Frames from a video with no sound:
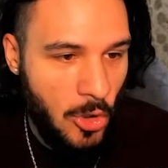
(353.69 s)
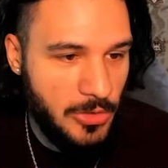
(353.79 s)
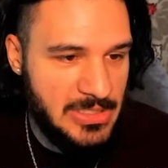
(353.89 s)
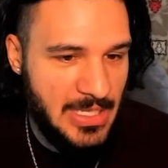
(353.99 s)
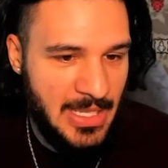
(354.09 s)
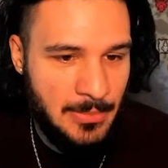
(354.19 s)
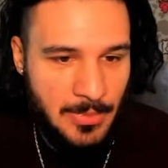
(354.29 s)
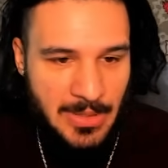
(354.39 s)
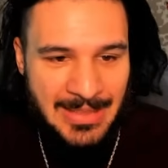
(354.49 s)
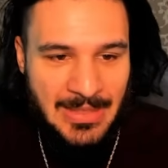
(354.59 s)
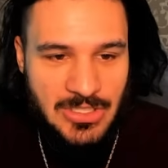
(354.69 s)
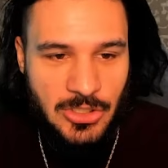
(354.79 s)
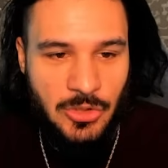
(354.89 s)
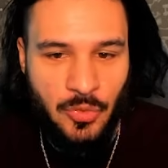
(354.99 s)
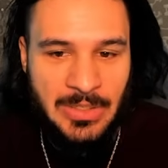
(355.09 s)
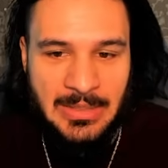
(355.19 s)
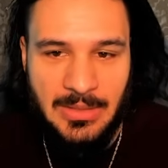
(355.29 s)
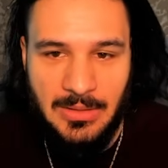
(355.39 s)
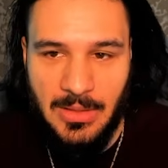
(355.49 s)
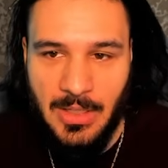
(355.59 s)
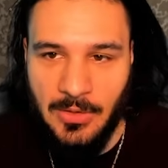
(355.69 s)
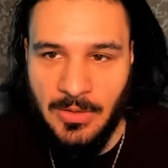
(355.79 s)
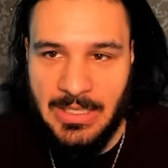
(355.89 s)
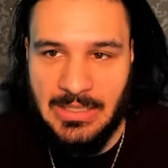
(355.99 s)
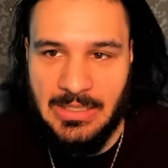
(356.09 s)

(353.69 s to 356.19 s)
all the time in this green right